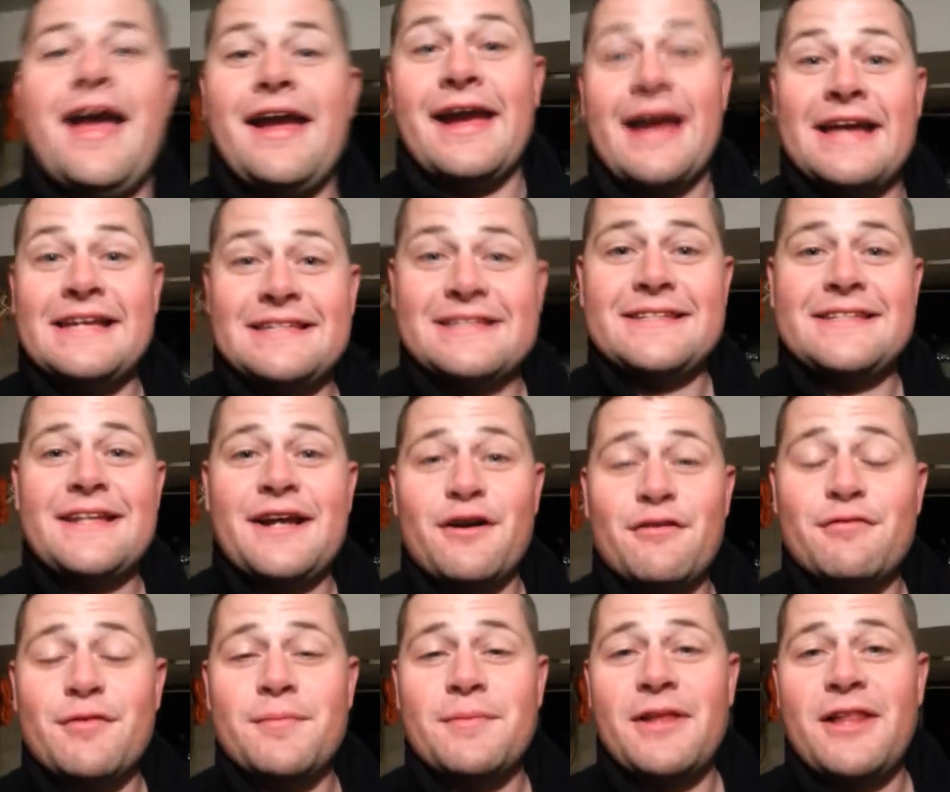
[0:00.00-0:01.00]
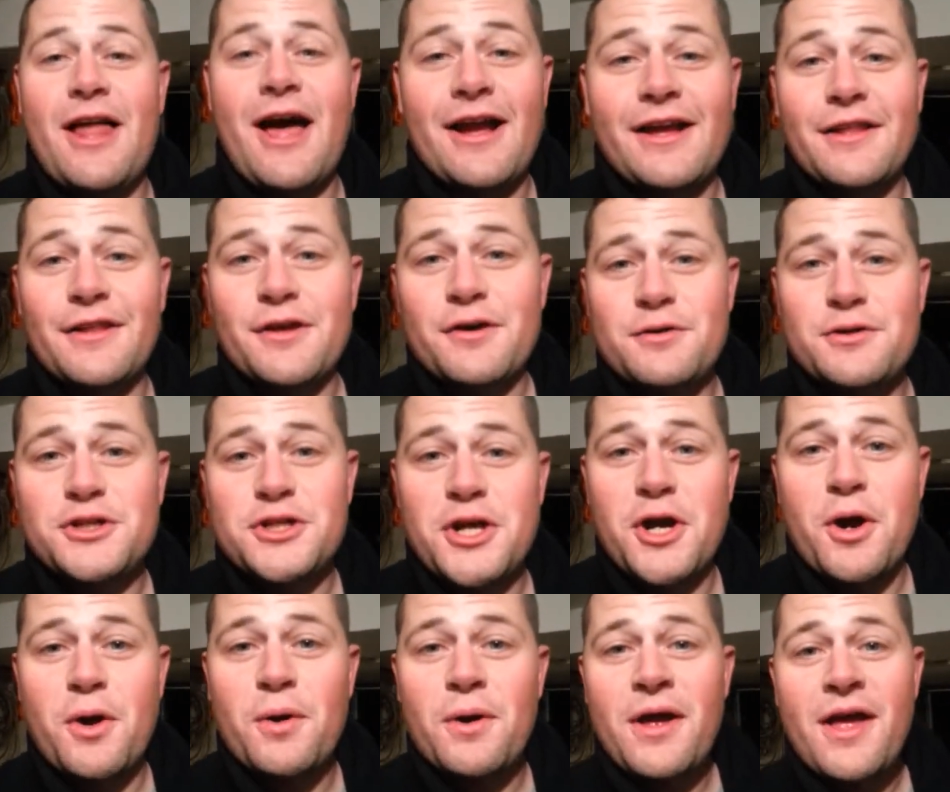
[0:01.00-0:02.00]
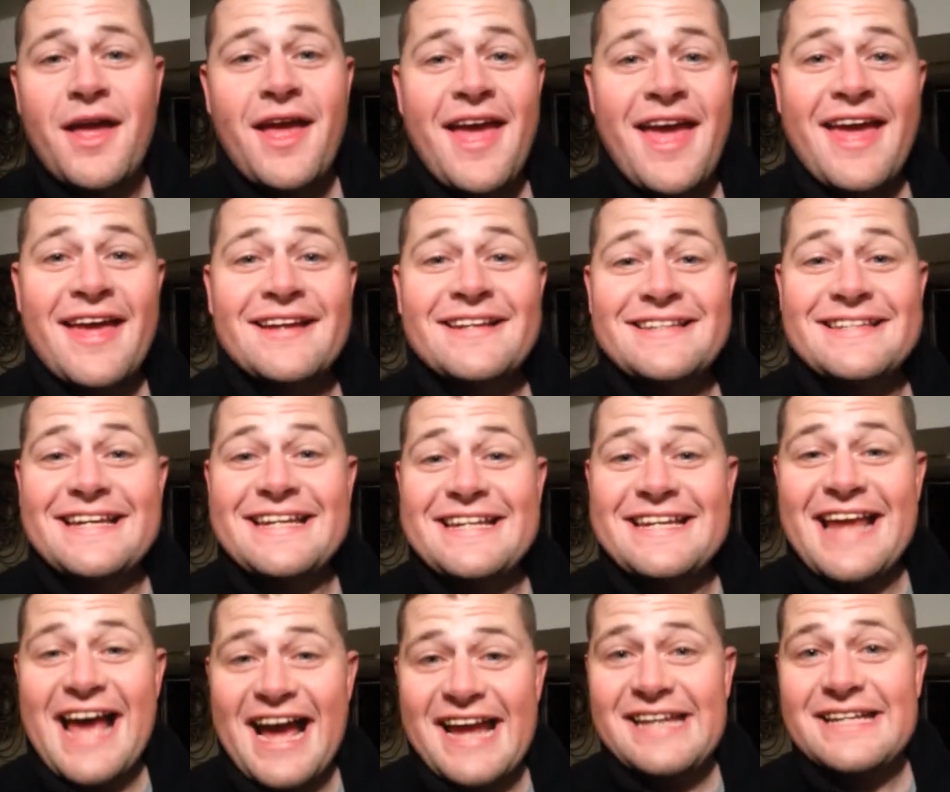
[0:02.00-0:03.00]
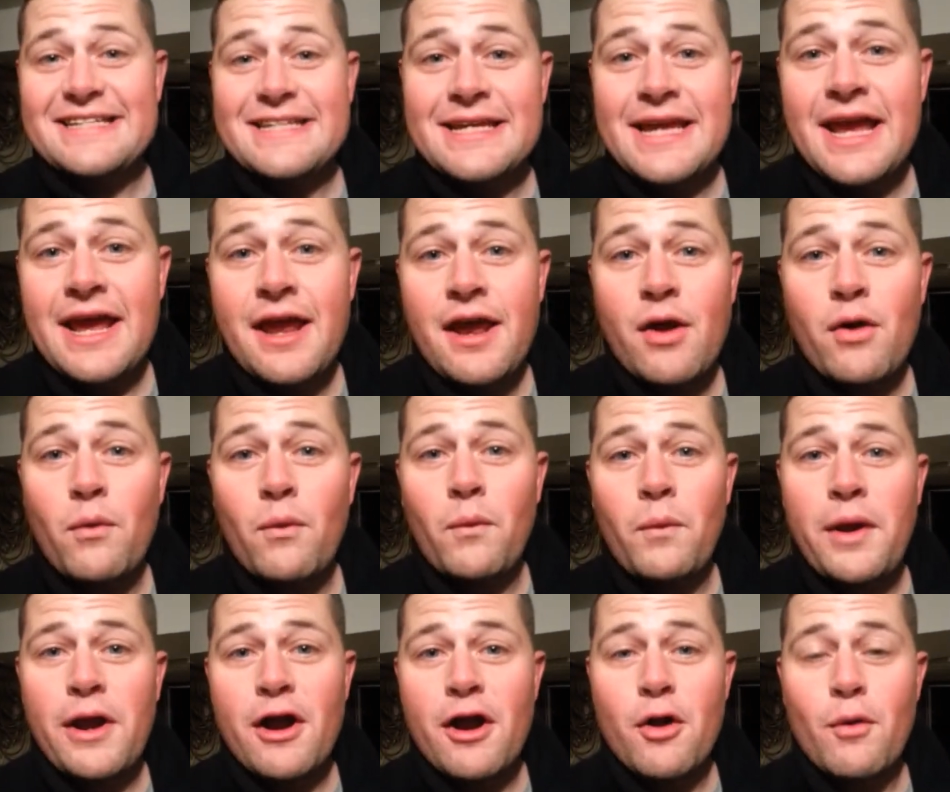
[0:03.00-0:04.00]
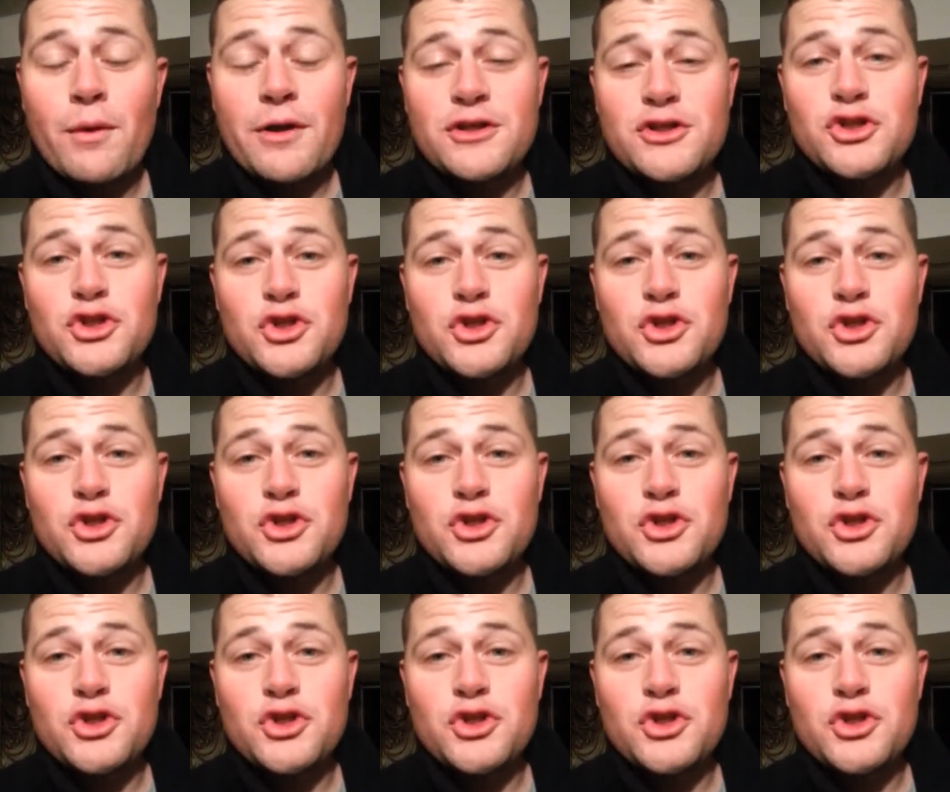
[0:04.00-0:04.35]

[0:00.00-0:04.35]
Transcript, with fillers: Hey guys, it's Darren from the Lock and Load Show. Tonight we are with